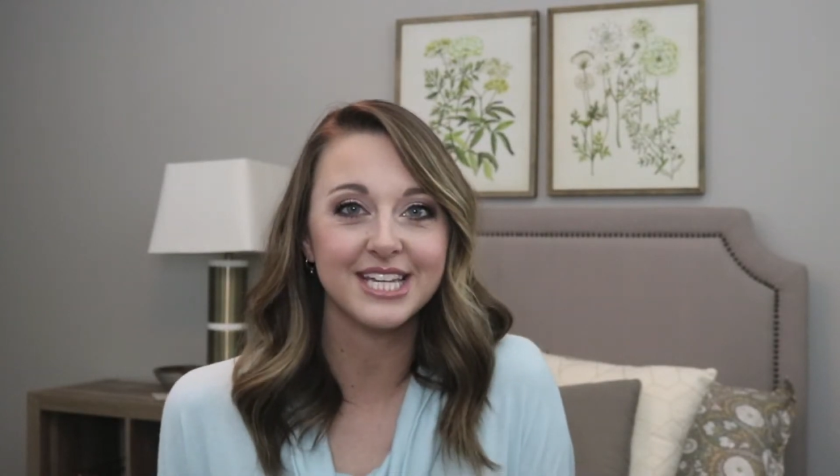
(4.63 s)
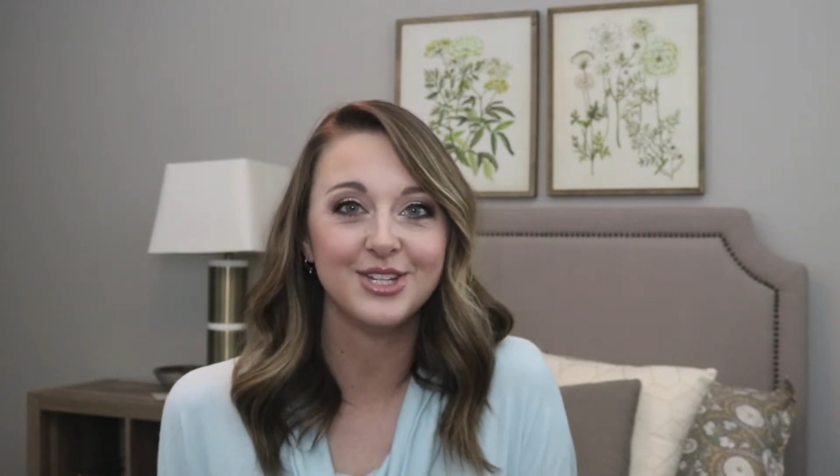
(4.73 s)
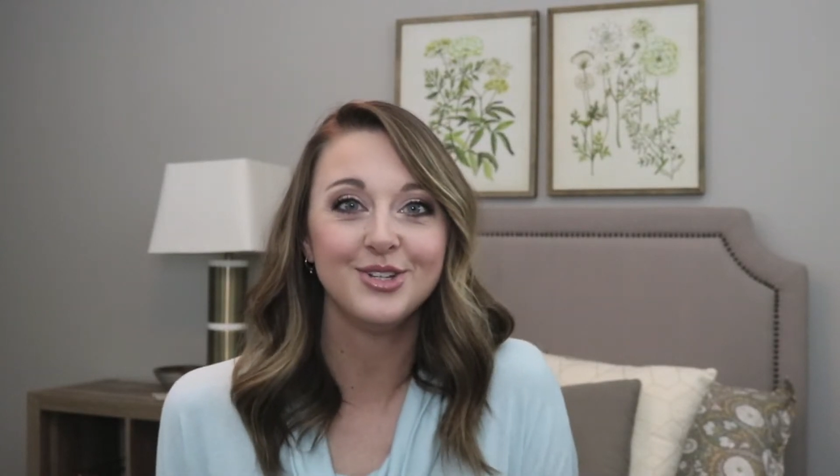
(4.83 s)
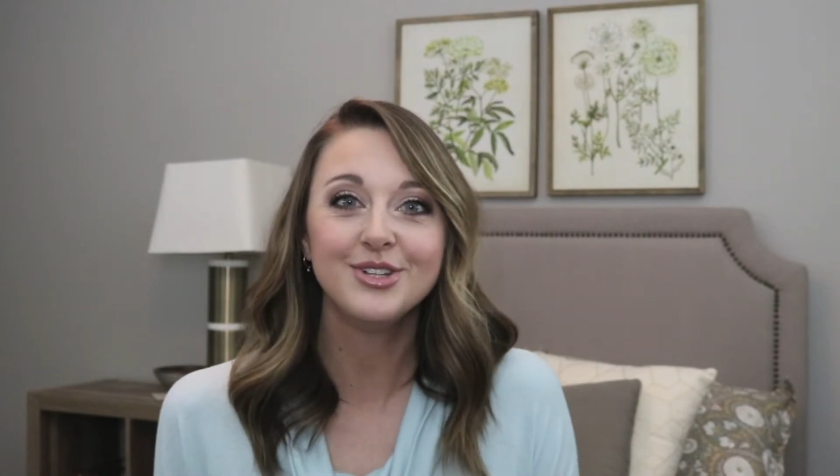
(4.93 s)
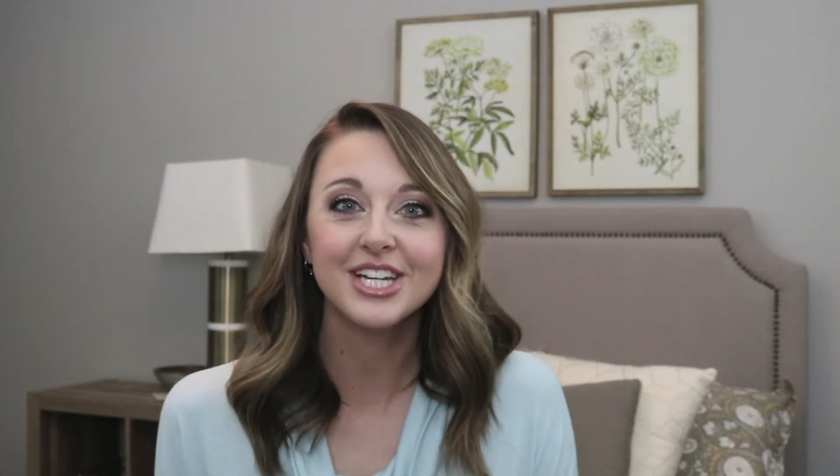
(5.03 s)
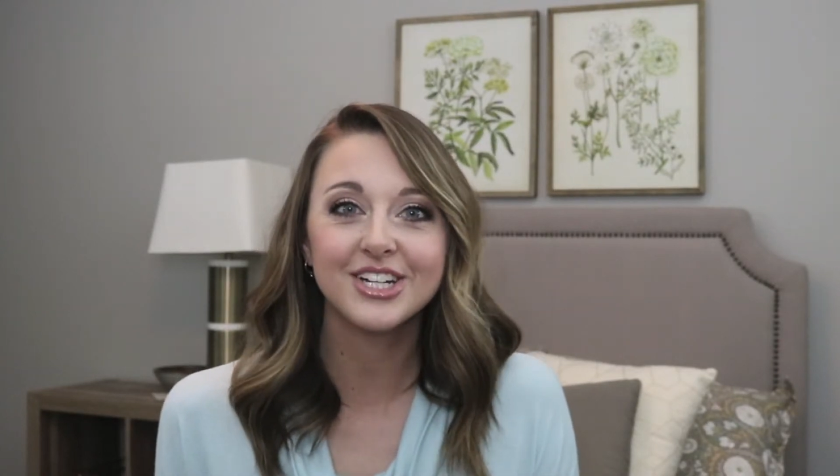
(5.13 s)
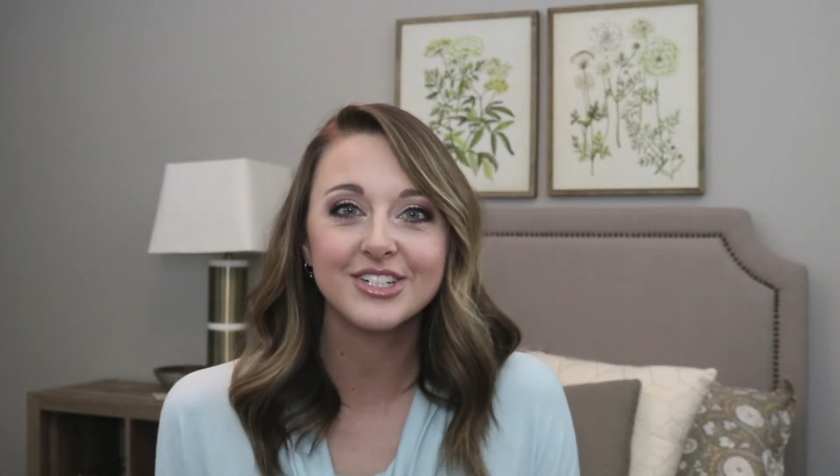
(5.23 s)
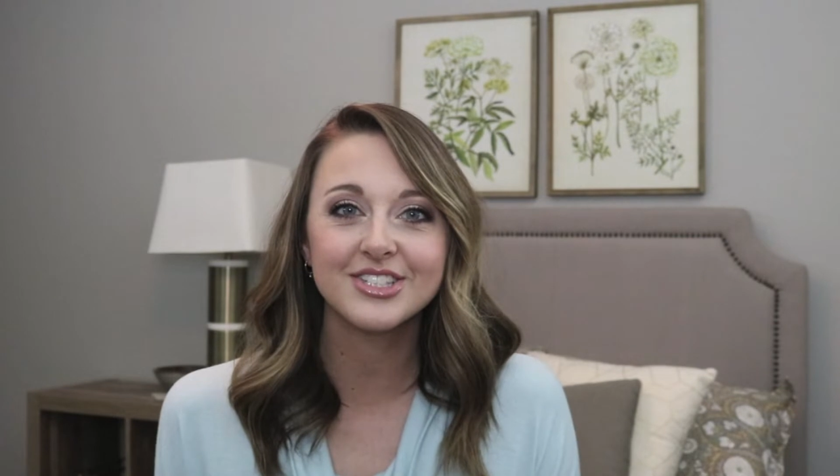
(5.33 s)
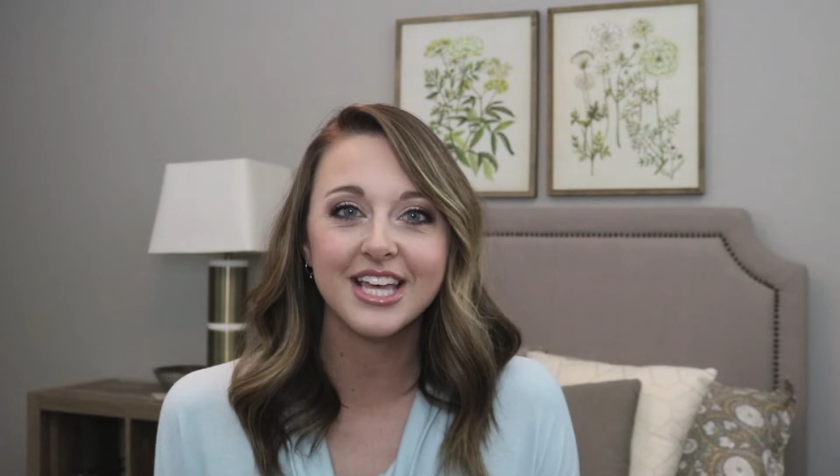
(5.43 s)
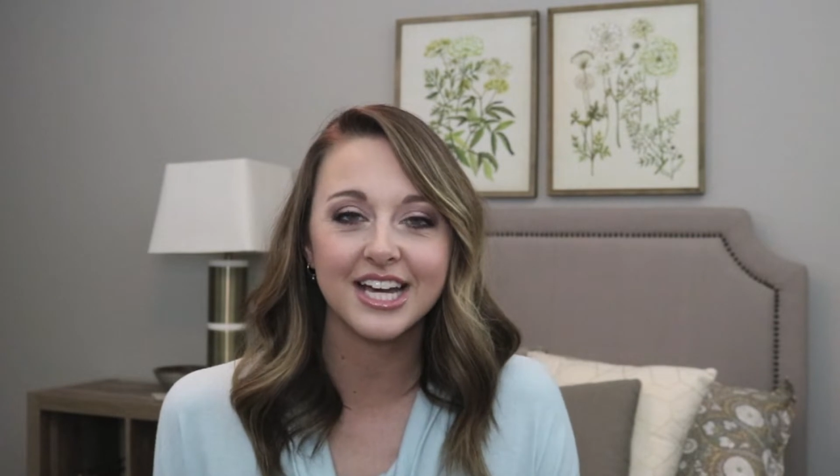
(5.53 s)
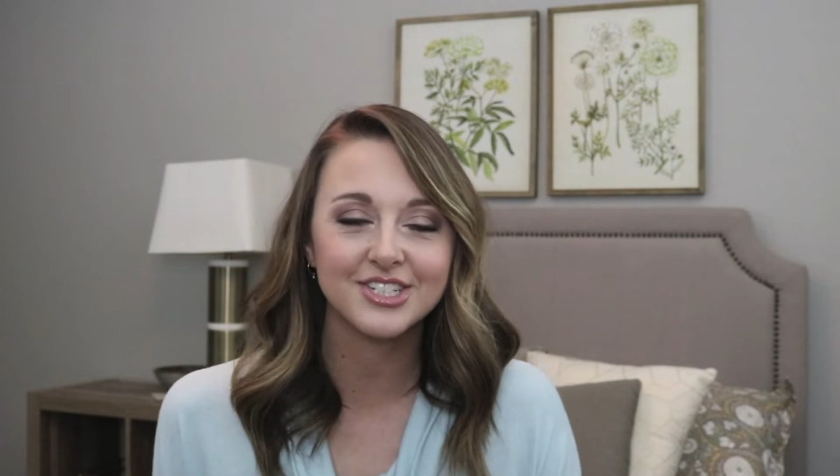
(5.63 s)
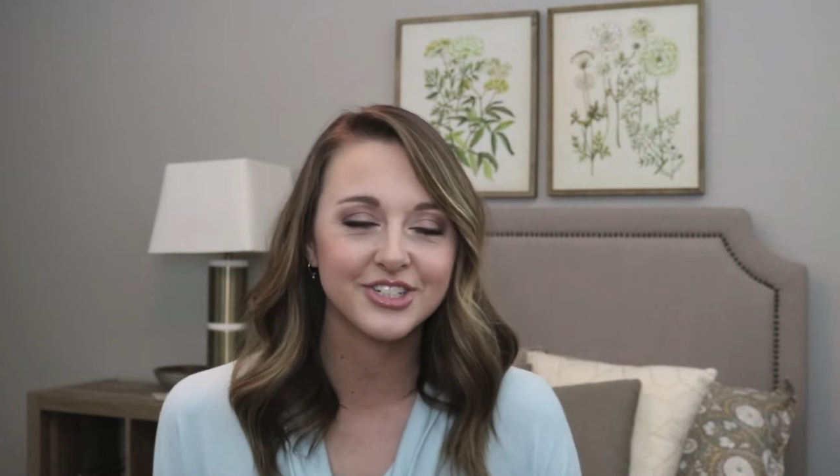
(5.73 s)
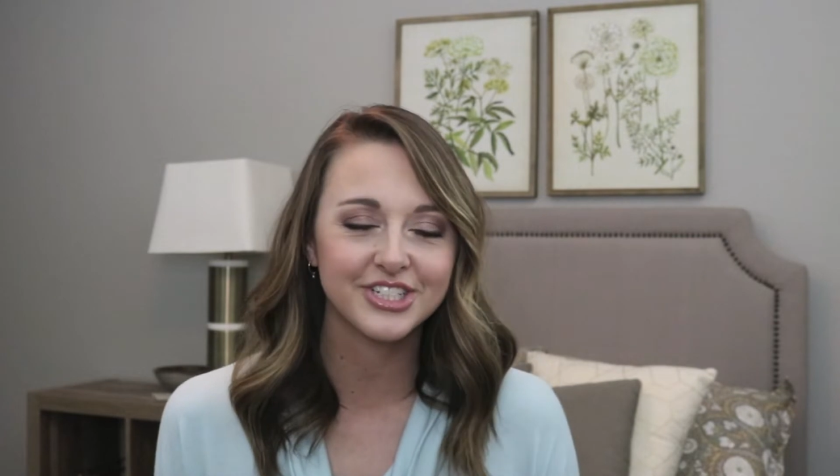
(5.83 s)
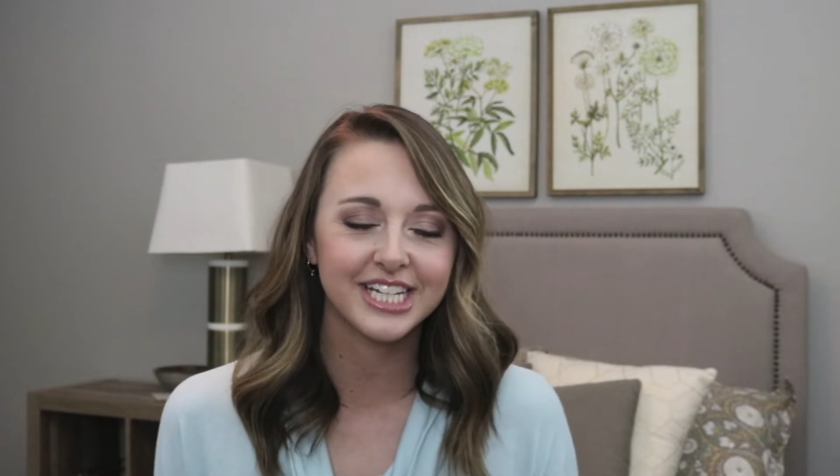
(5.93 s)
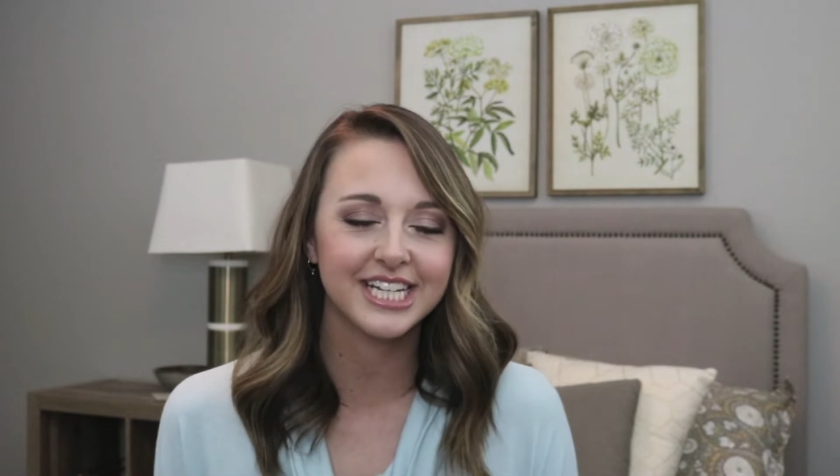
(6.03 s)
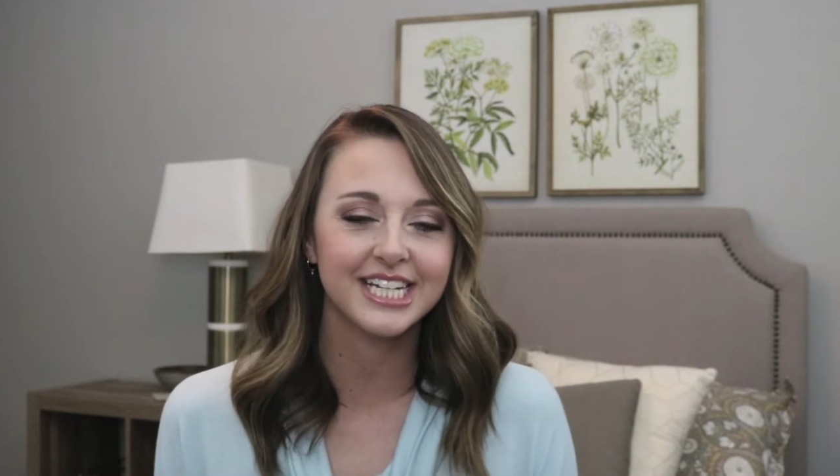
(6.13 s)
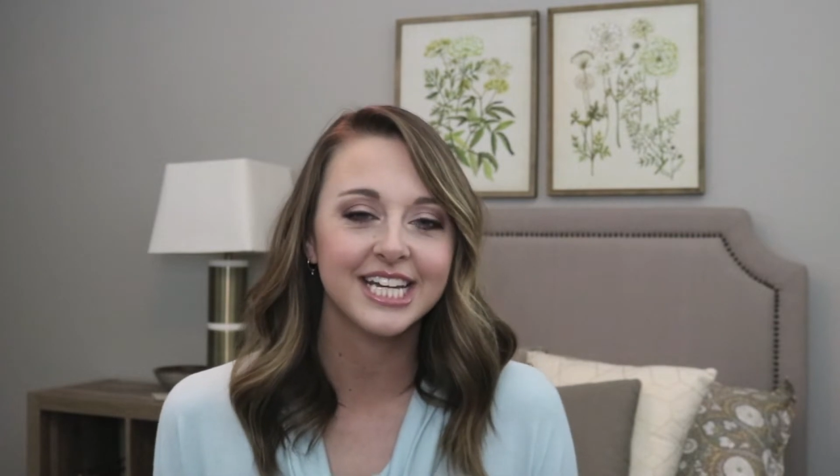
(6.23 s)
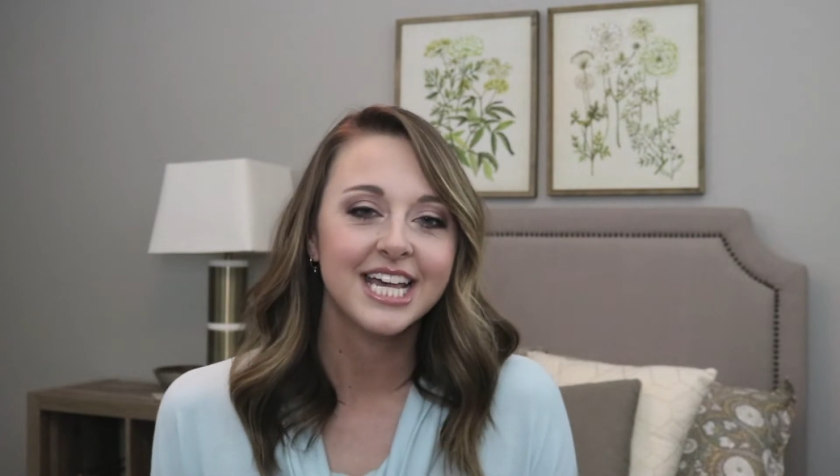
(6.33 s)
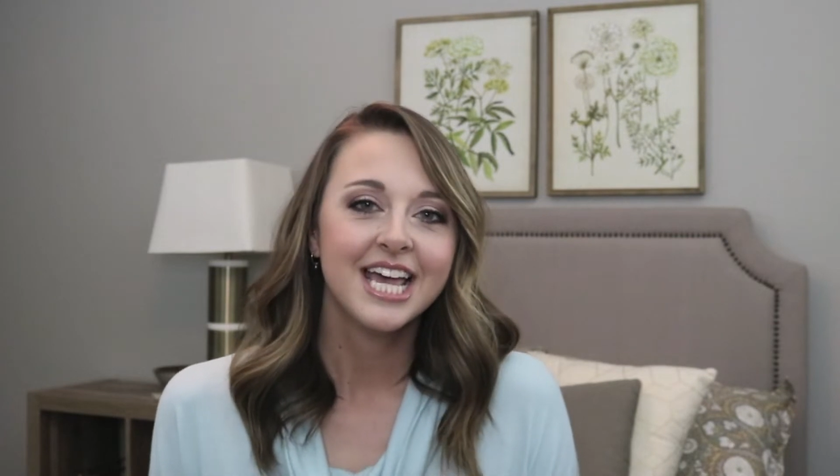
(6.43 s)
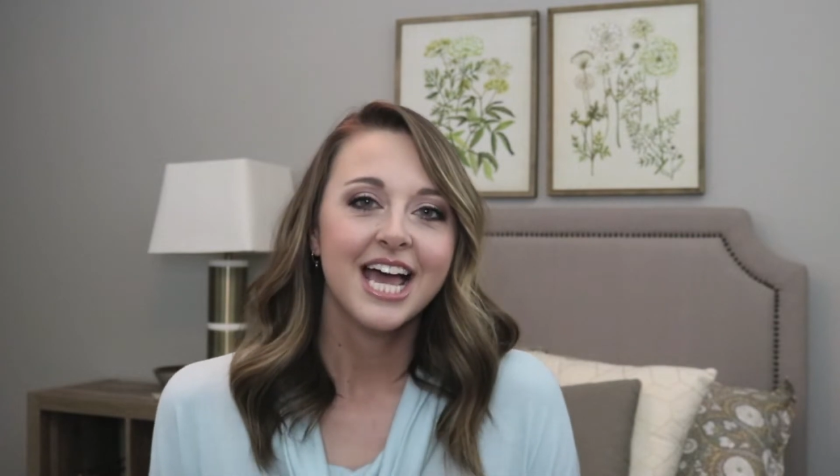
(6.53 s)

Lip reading: and New Year's. I sure did.